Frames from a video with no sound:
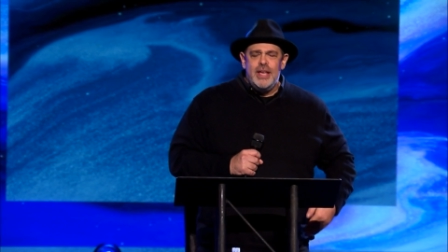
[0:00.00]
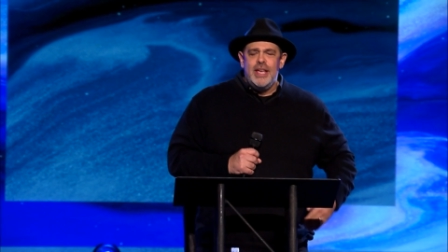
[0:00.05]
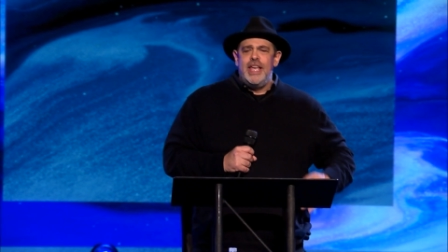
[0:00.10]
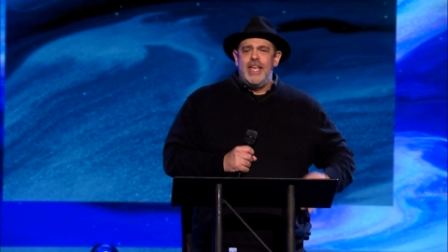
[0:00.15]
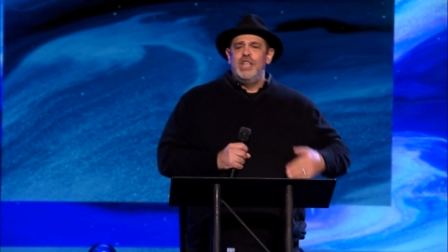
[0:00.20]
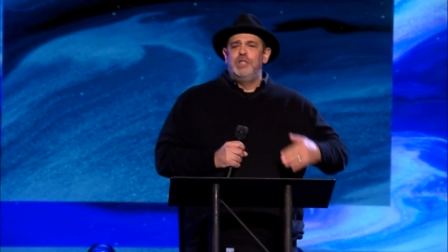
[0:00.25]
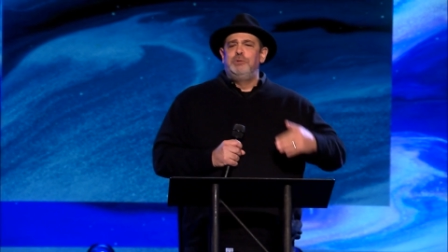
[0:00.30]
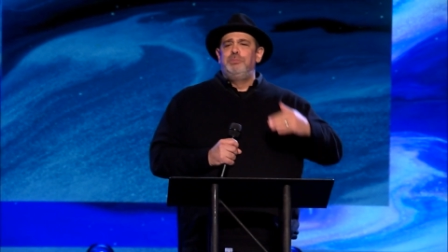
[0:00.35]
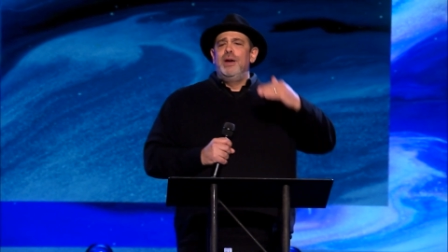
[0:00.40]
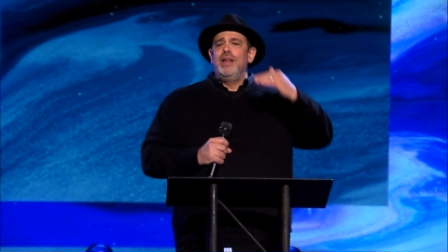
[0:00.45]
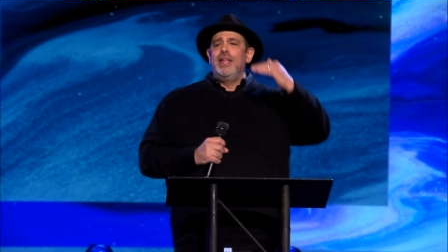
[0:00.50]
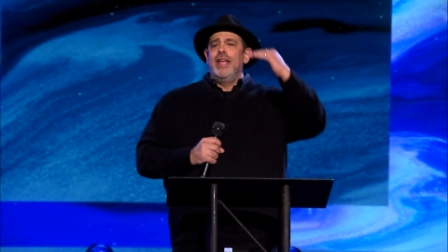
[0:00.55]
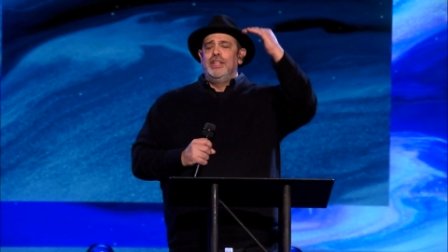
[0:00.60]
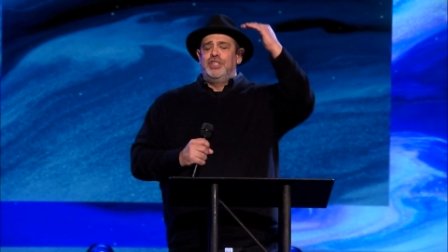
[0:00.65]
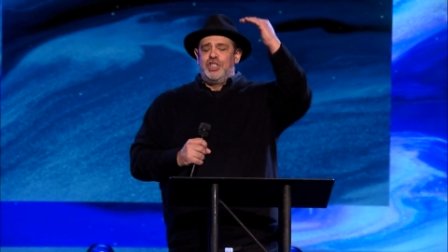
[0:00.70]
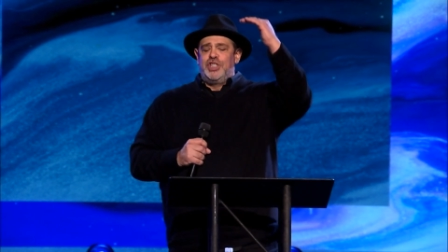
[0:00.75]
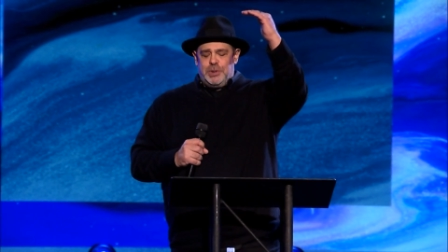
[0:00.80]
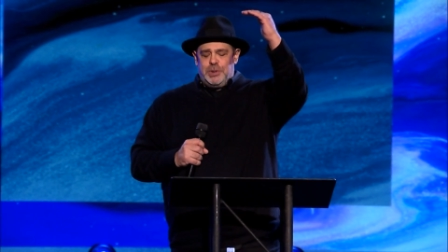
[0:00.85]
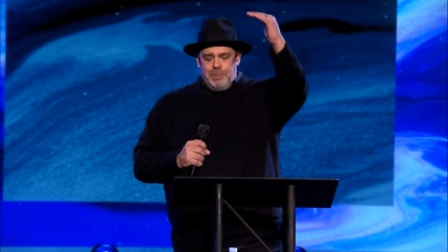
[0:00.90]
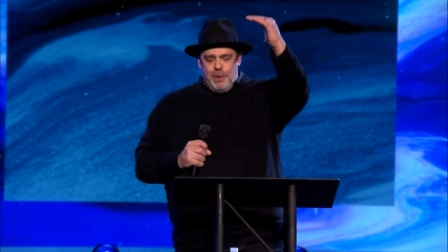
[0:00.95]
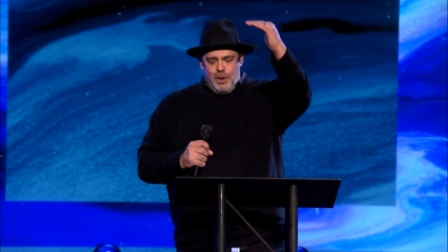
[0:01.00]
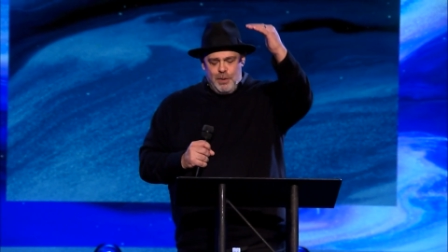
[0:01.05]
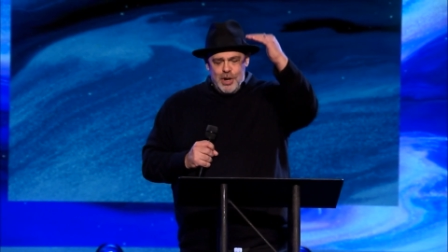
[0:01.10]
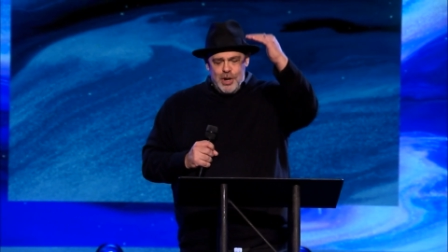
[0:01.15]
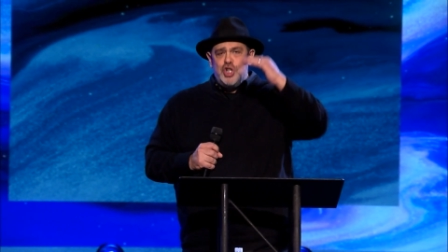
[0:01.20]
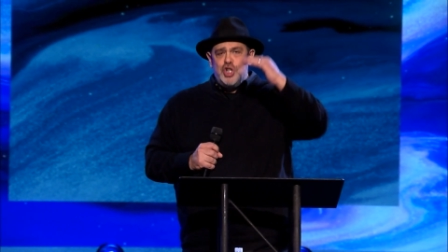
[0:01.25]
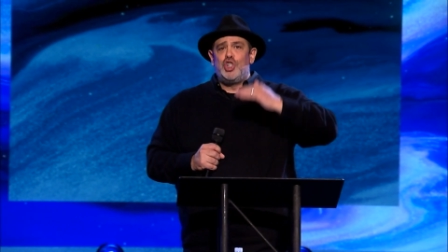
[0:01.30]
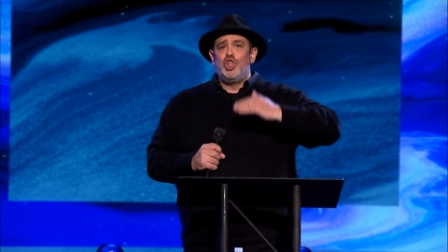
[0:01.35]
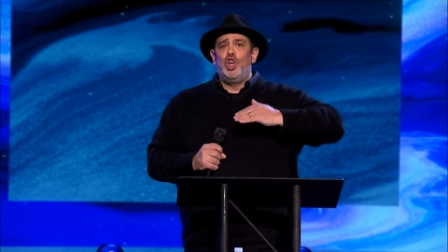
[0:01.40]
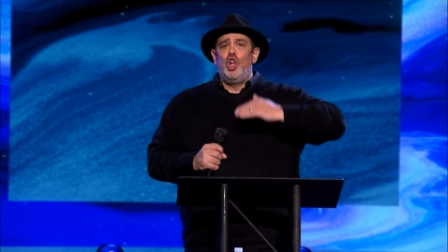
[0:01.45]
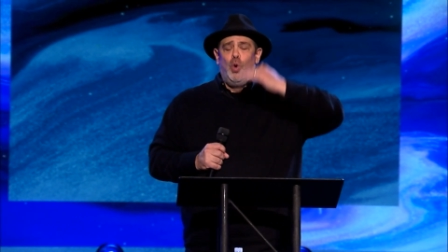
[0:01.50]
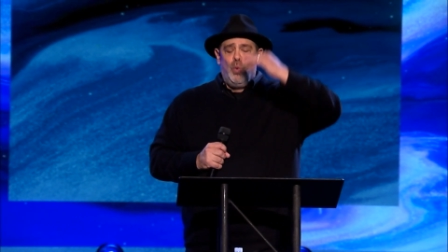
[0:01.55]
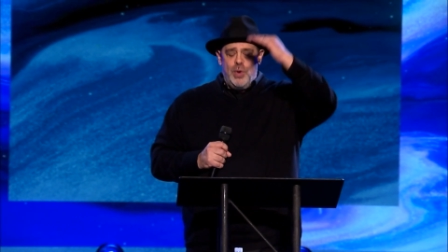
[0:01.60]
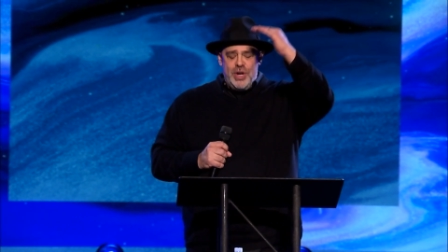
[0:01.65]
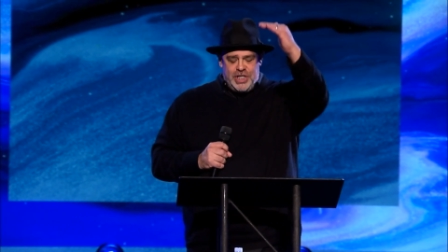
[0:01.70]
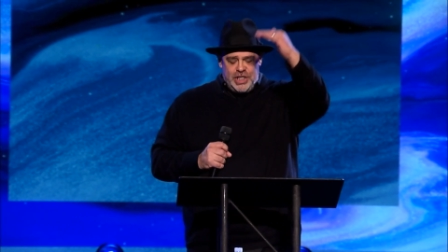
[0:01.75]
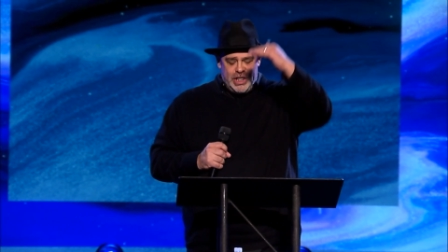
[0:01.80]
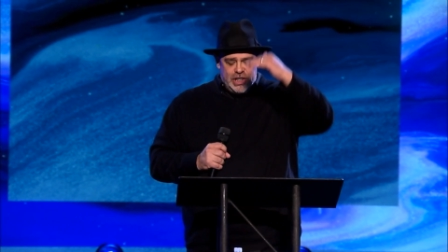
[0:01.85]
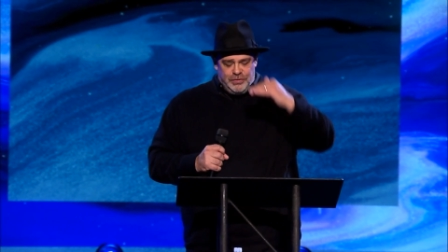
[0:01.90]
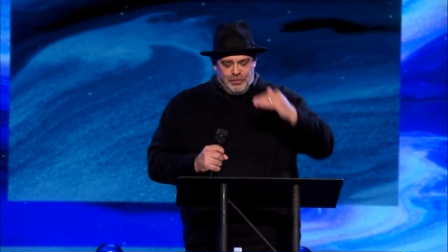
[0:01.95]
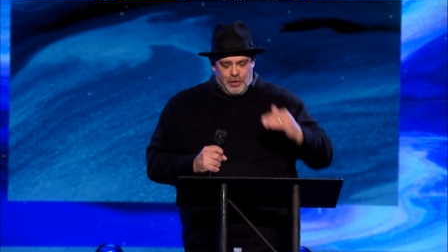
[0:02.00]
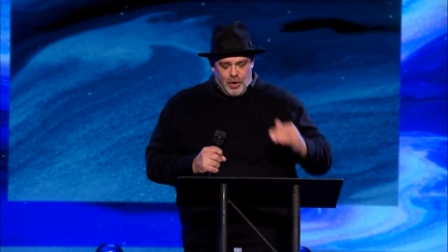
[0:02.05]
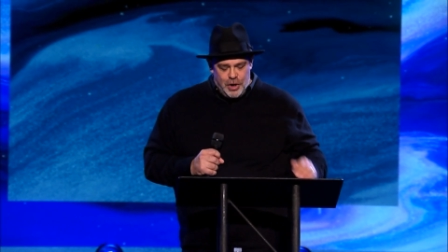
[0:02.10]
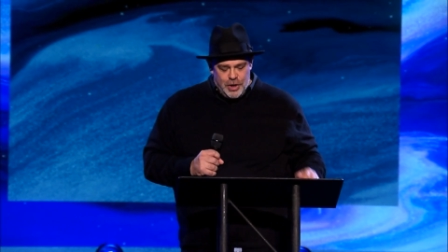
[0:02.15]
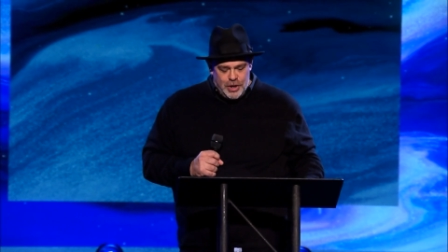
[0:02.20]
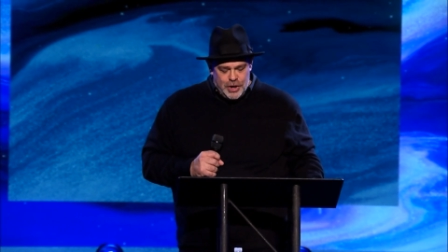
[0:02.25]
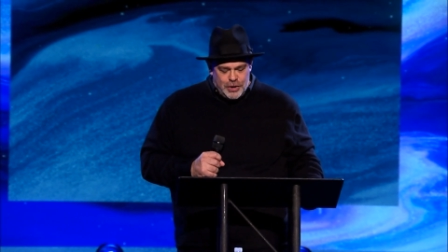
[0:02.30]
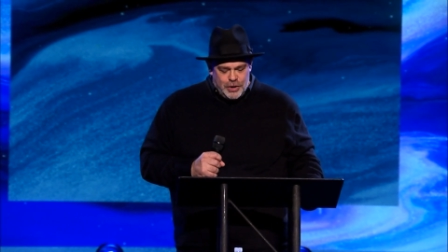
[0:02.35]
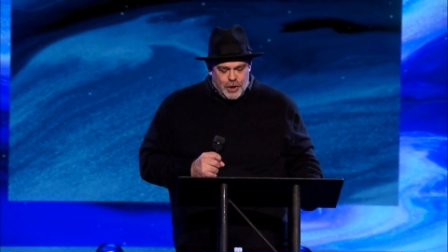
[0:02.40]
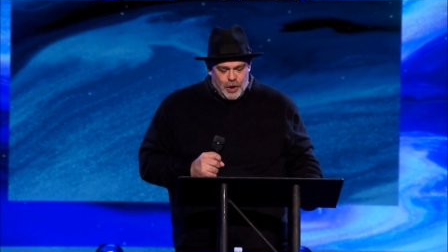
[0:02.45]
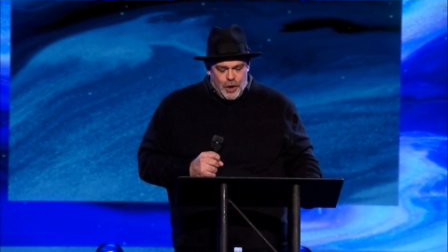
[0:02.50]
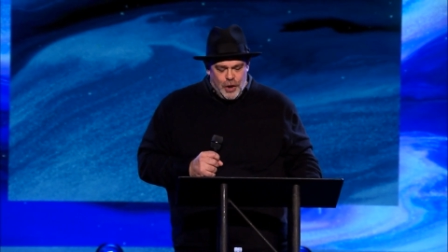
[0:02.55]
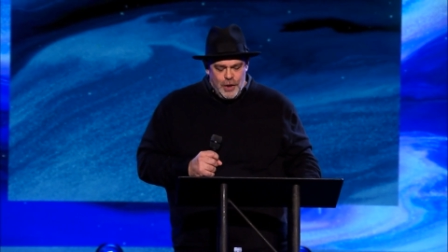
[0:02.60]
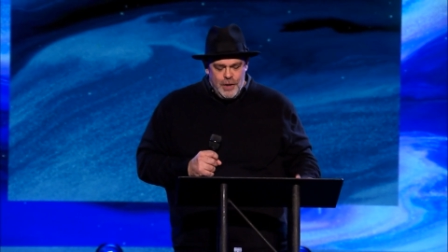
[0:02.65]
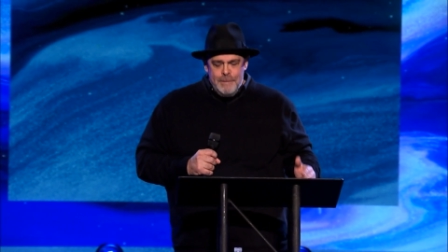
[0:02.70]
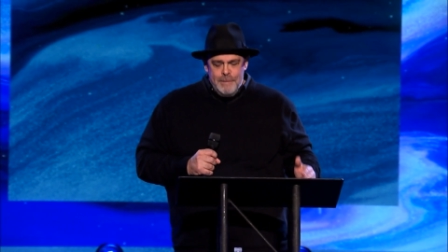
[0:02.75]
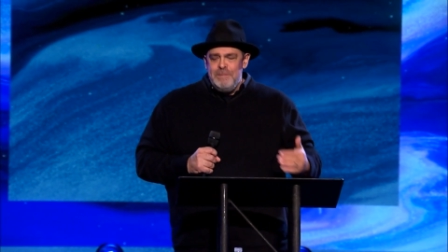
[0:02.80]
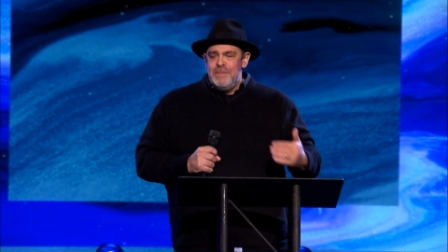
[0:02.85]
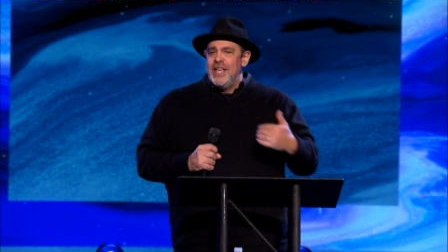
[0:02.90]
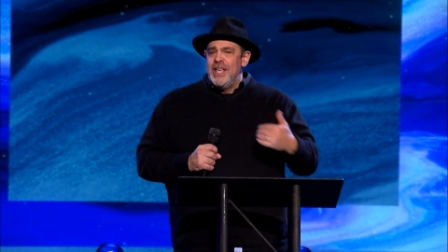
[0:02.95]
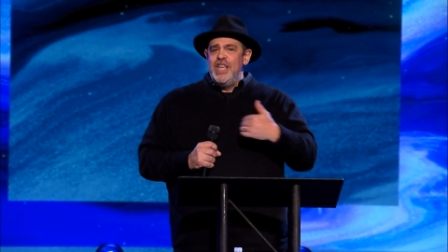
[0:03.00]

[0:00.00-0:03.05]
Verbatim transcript: He's bringing spiritual, which is vertical.